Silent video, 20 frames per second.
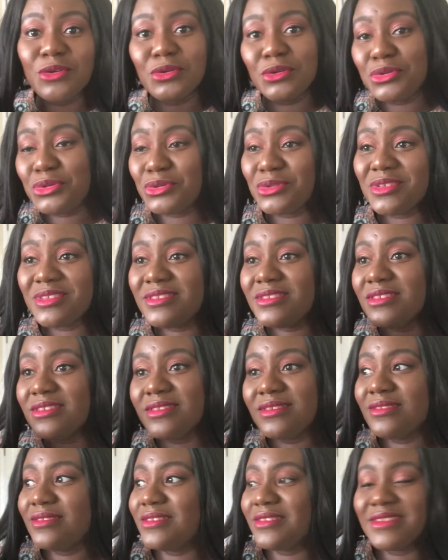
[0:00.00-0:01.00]
to
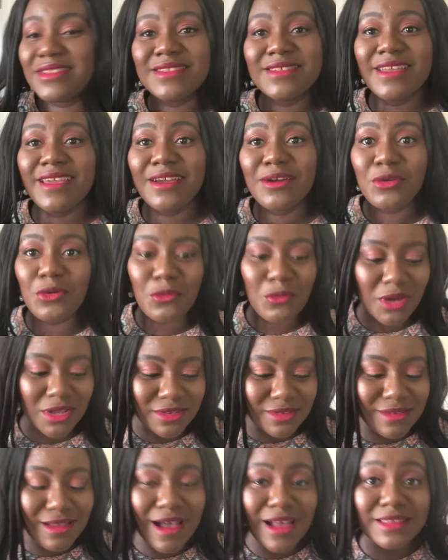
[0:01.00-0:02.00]
season their steak or
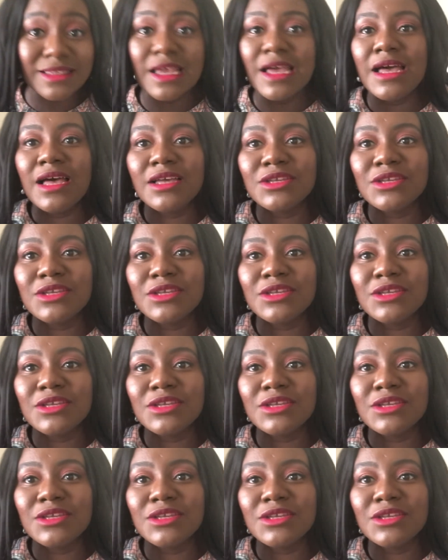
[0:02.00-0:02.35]
whatnot.